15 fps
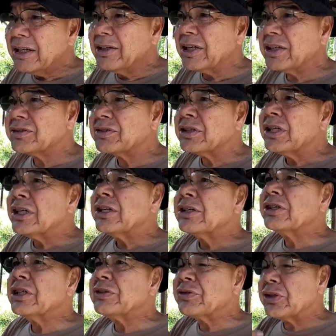this
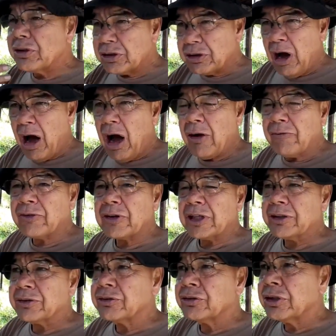gives you the
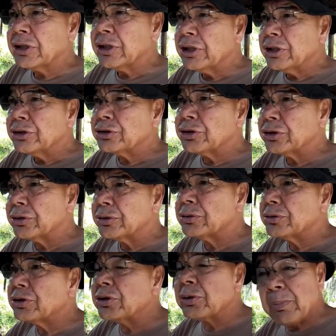confidence to
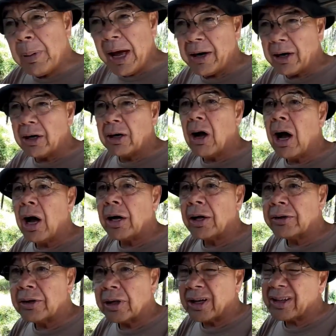do better
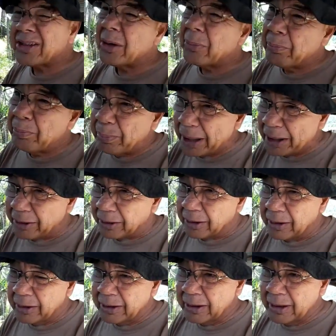on the bigger